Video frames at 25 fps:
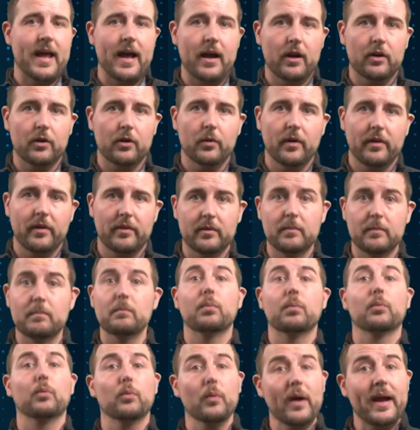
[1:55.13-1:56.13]
algorithm
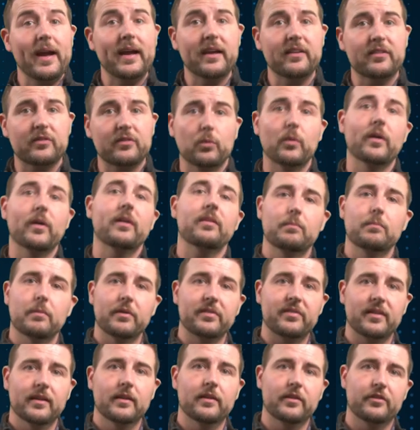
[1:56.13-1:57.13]
breaks with
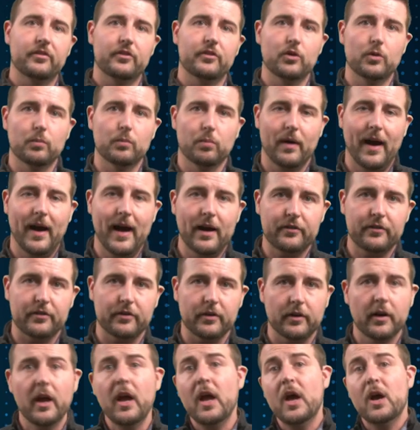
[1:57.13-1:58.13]
Mozilla's new
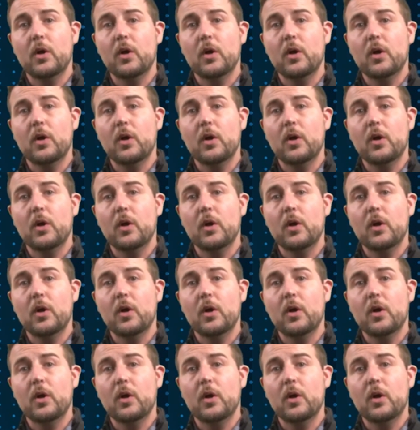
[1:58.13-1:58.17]
browser,